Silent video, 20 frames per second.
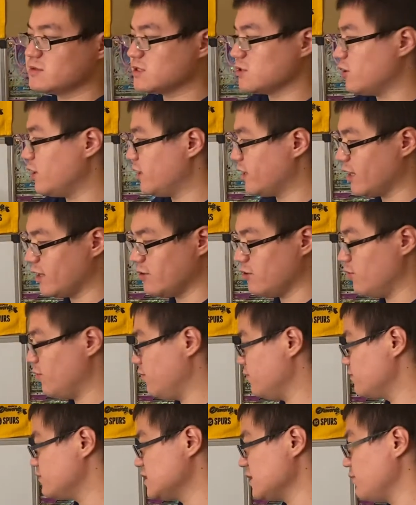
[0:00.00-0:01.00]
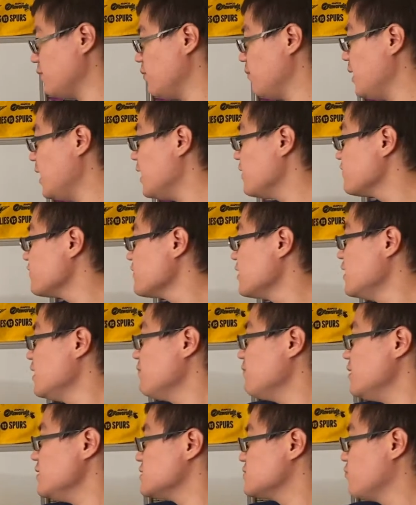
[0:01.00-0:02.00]
Sorry, I can't do simple math.
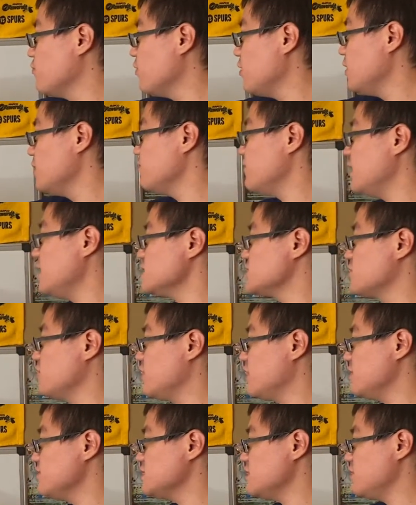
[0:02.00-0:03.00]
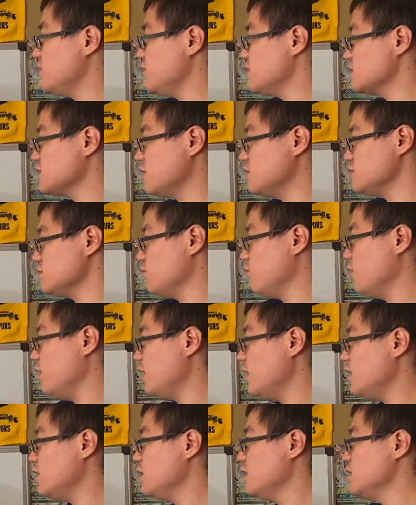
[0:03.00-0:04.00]
But it's 1 minus 2 times 0. This goes
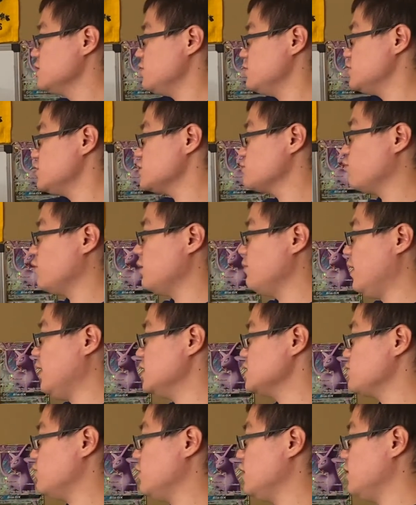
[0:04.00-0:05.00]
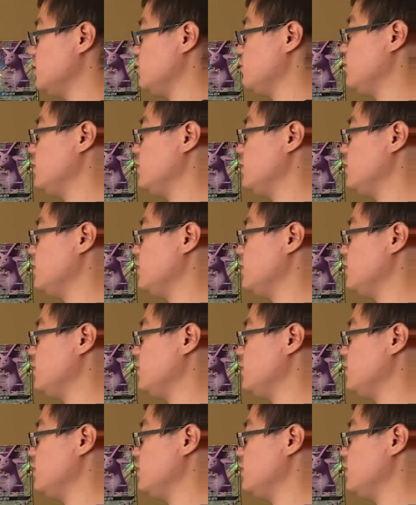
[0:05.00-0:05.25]
away. So just 1 minus 1.